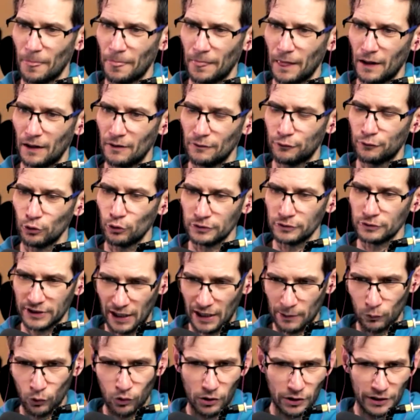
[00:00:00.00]
full-time
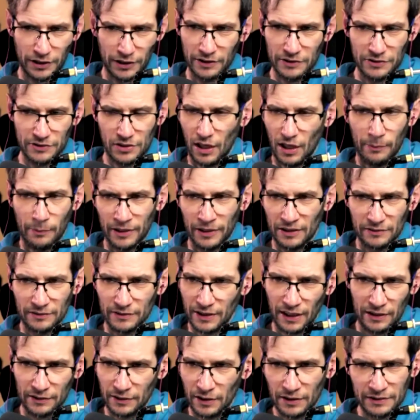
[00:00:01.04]
workers. I mean,
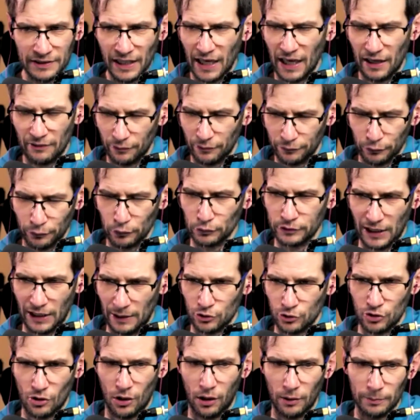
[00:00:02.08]
they have a full-time
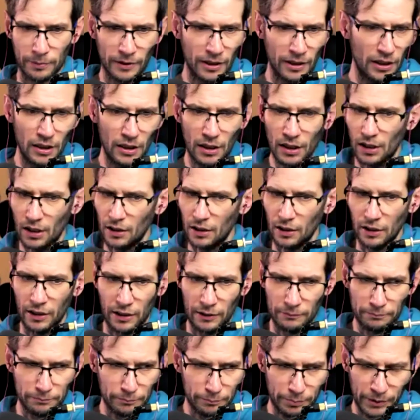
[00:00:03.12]
job.
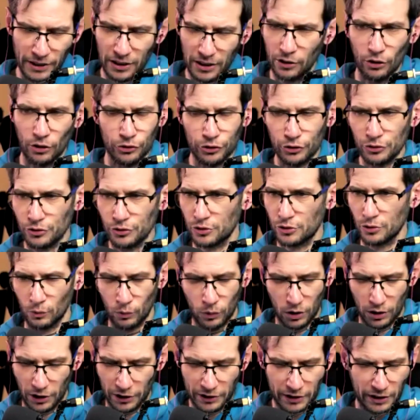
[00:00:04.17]
Pirio used to
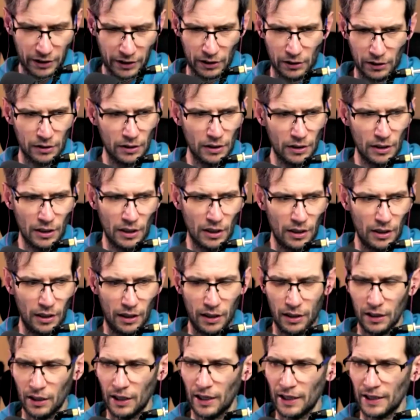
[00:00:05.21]
work
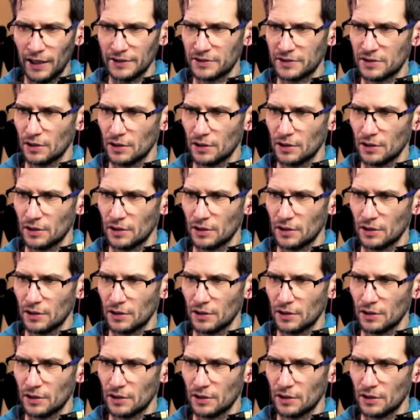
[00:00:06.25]
as